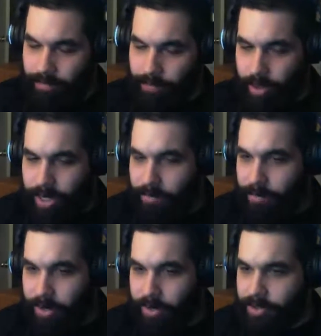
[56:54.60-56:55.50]
4K
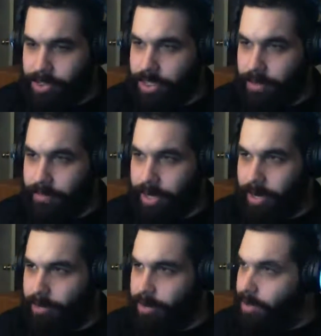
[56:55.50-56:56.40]
monitor just coming
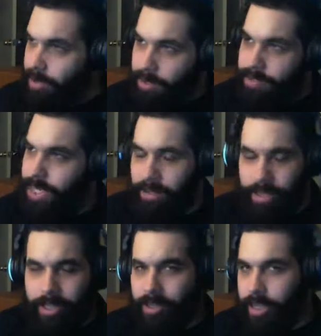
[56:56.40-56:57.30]
out. Same
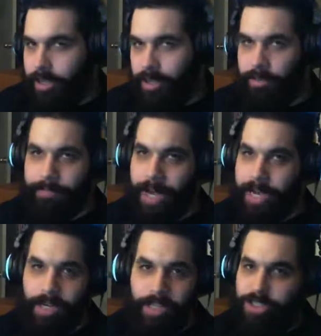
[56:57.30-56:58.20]
thing like
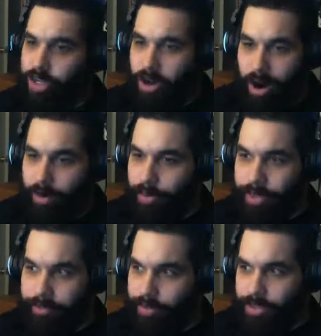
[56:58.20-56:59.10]
buying an electric car when
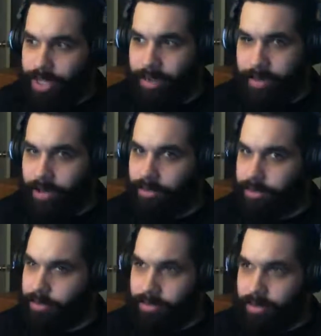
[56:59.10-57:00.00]
they first came
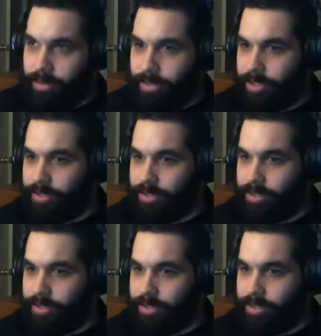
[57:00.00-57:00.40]
out. You know, like